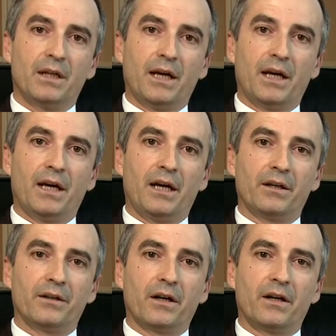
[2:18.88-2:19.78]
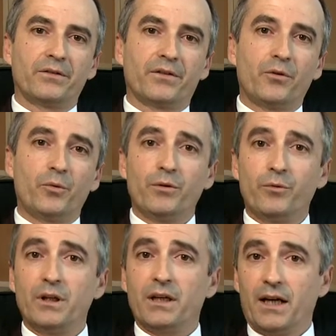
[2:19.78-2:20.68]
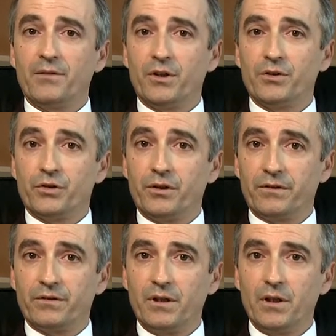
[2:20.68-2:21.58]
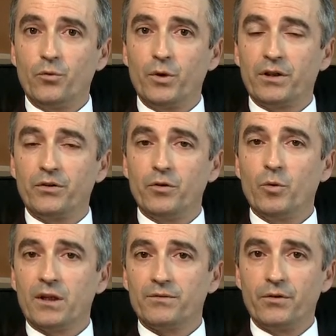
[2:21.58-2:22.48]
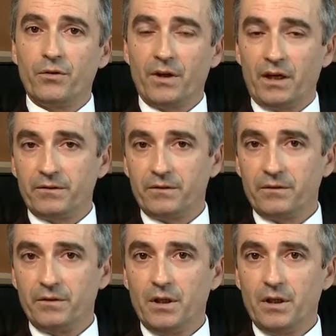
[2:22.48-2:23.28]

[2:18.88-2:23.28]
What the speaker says: And so we really have no choice. We can do one of 2 things.